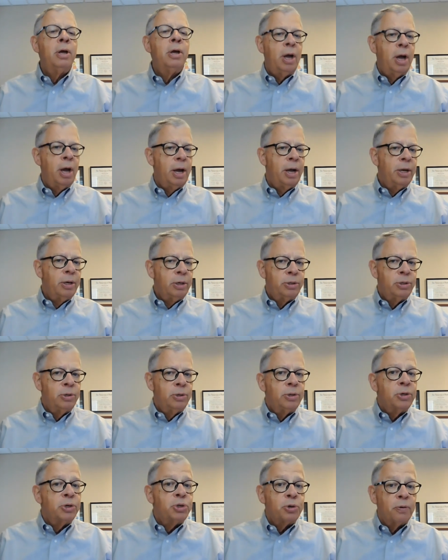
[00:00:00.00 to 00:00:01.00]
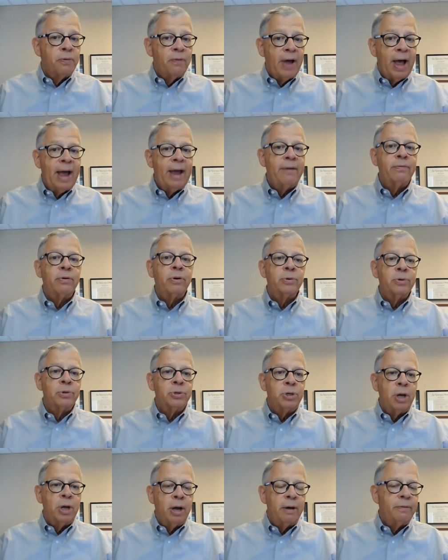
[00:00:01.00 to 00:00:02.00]
uh, to the
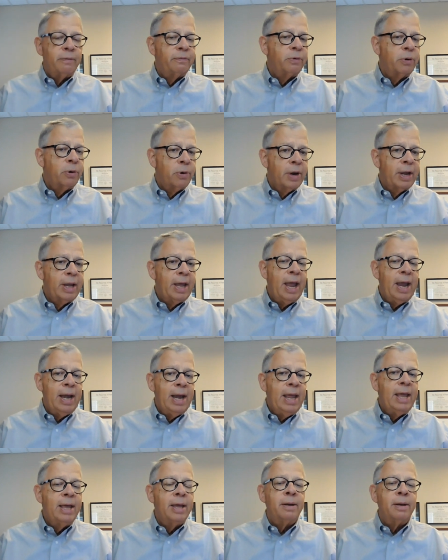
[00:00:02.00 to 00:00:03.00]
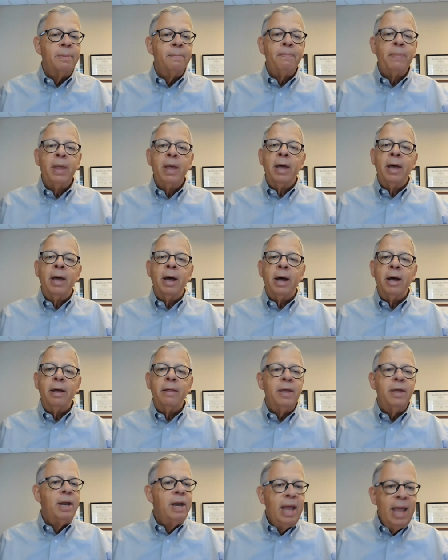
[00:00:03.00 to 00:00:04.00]
survivors of Hurricane Ian uh,
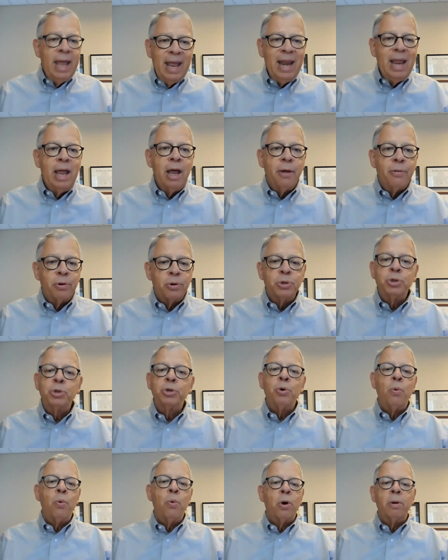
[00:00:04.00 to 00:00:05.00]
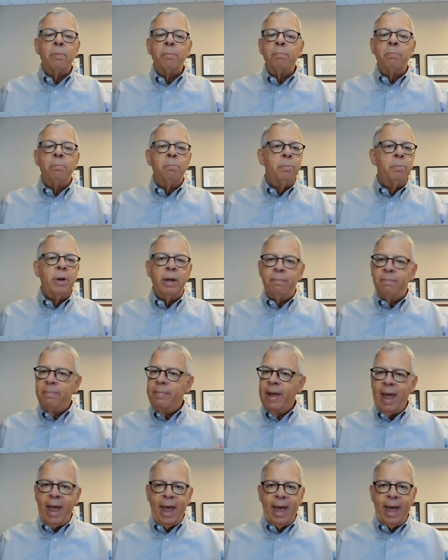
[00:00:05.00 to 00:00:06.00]
than any other storm
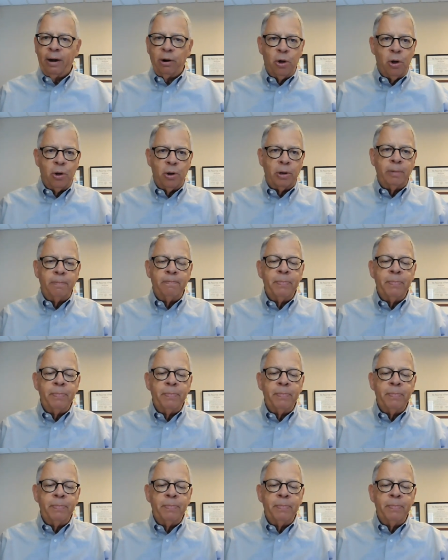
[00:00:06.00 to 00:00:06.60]
at all.